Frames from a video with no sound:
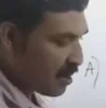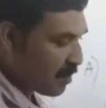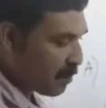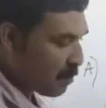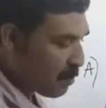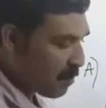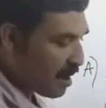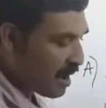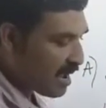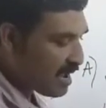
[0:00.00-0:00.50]

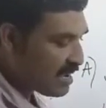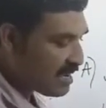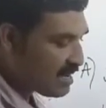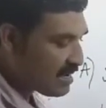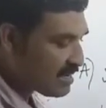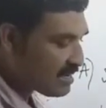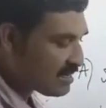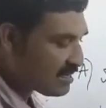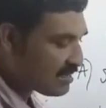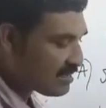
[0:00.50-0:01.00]

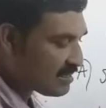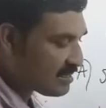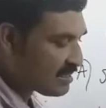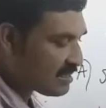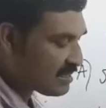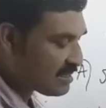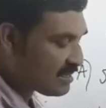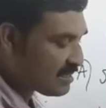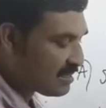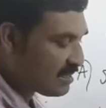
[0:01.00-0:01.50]
minus
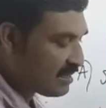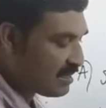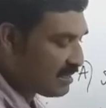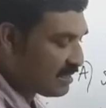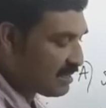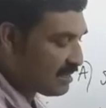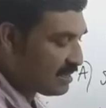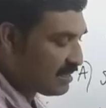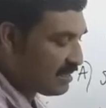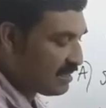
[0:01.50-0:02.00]
60
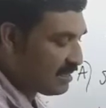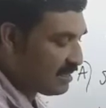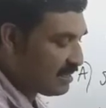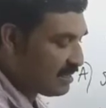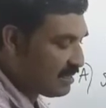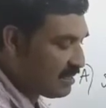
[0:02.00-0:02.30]
degree.